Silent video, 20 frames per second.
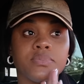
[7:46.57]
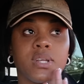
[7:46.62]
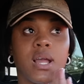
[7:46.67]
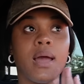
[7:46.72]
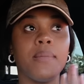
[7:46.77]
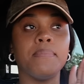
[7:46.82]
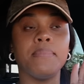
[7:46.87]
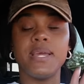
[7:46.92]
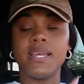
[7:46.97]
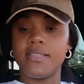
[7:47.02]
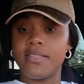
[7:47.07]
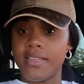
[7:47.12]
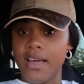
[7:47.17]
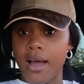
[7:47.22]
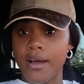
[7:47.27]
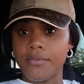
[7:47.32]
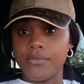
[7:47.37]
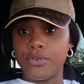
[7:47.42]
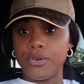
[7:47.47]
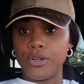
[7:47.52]
and being
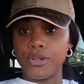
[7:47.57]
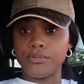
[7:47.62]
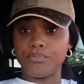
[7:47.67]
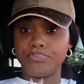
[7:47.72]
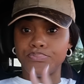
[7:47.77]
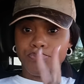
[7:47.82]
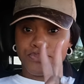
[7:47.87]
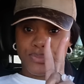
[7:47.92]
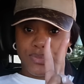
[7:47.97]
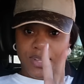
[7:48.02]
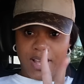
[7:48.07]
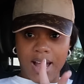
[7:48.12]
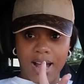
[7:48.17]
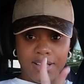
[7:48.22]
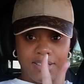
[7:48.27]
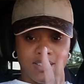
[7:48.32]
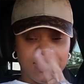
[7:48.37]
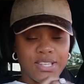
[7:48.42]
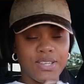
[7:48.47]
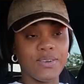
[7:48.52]
thankful. I'll
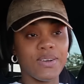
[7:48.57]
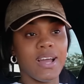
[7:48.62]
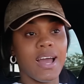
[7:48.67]
see you